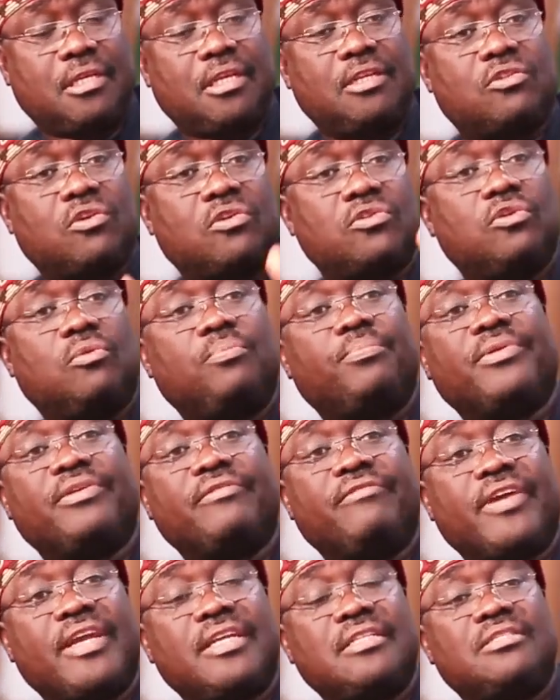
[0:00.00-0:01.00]
It also
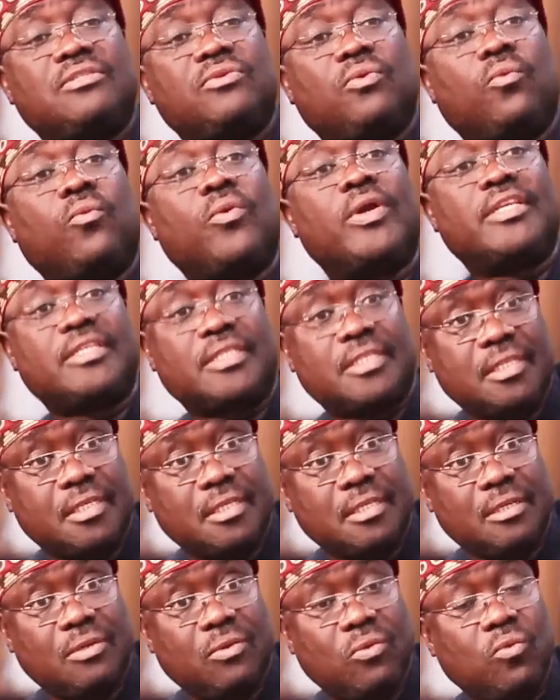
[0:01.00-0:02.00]
prevents
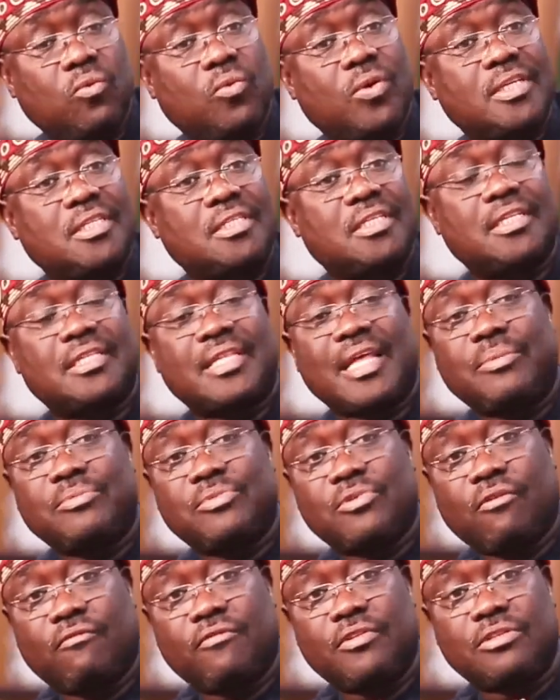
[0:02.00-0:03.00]
waste. Waste in
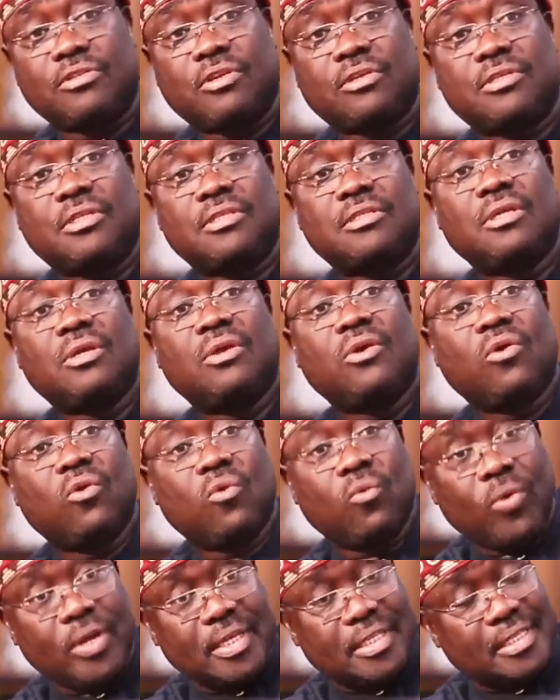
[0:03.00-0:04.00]
terms of resources,
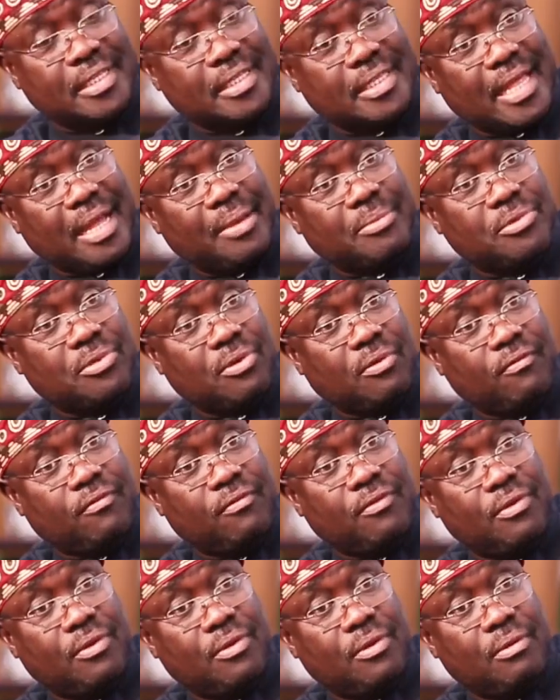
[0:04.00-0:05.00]
waste in terms
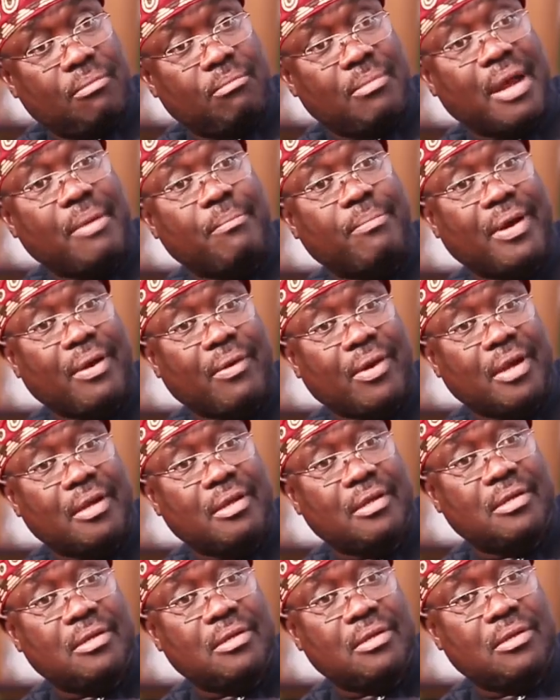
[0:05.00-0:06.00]
of manpower.
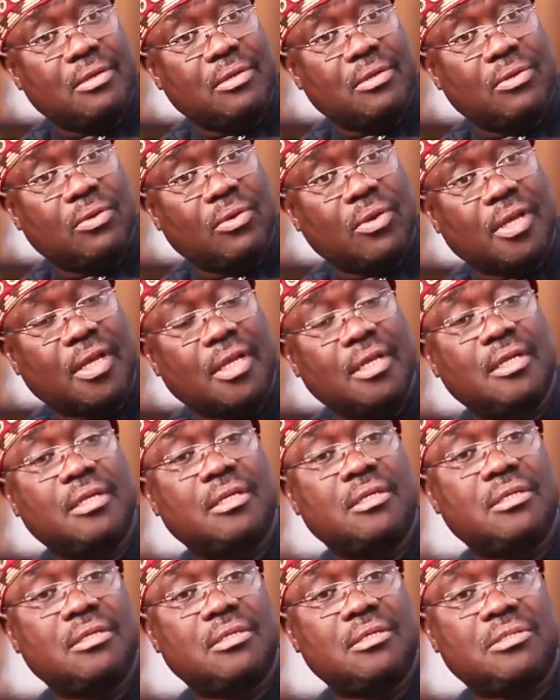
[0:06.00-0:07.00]
Okay?
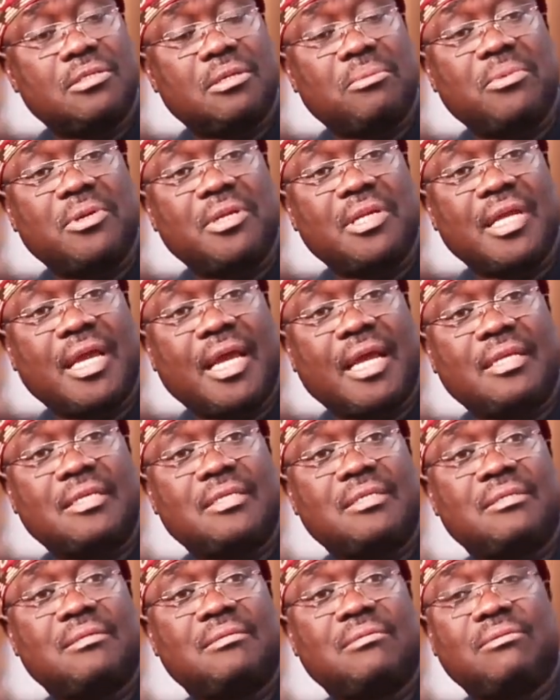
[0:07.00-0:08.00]
Somebody
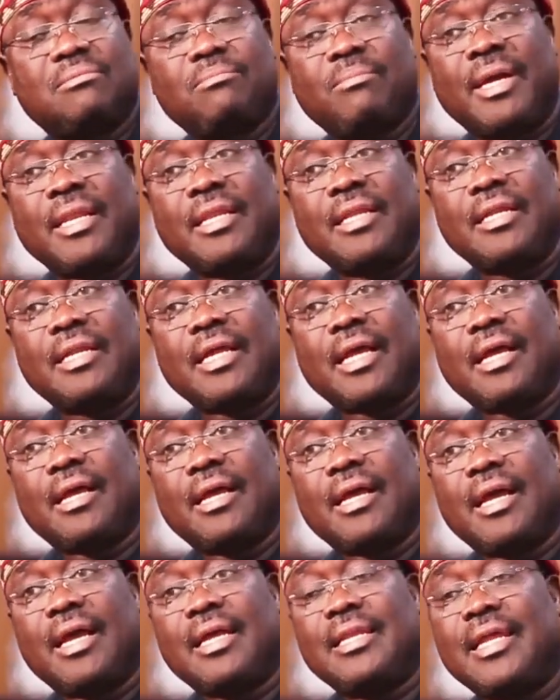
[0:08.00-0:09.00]
has malaria
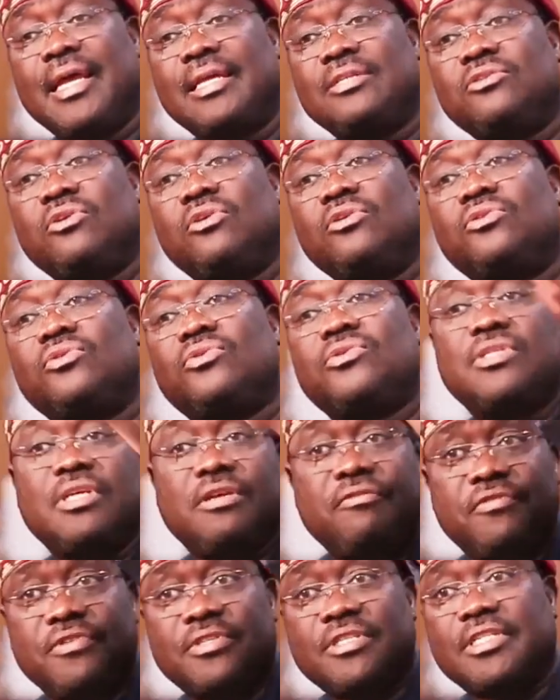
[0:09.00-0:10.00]
and he has gone to
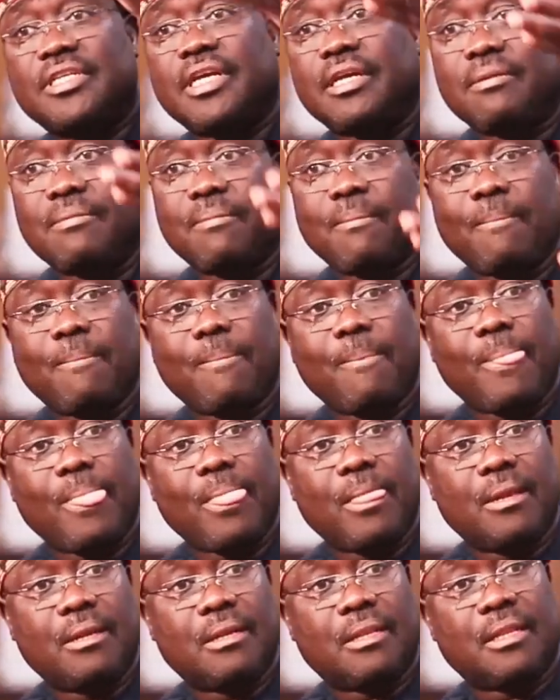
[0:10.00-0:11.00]
see a physician
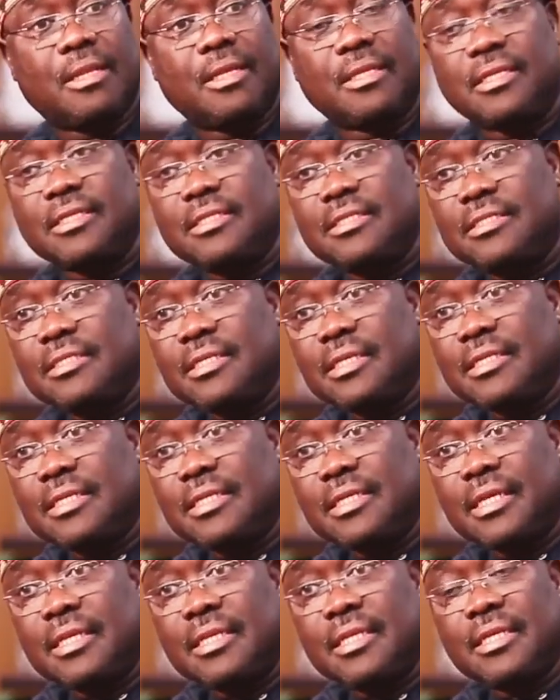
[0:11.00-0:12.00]
in
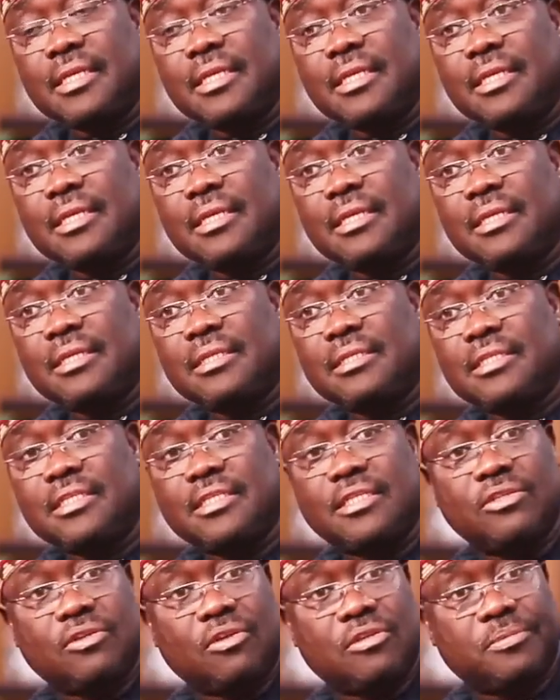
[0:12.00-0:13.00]
the
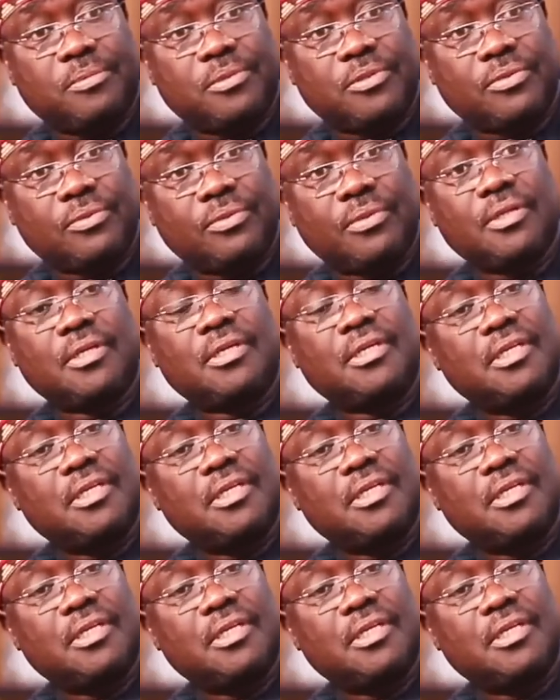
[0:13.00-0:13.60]
teaching hospital.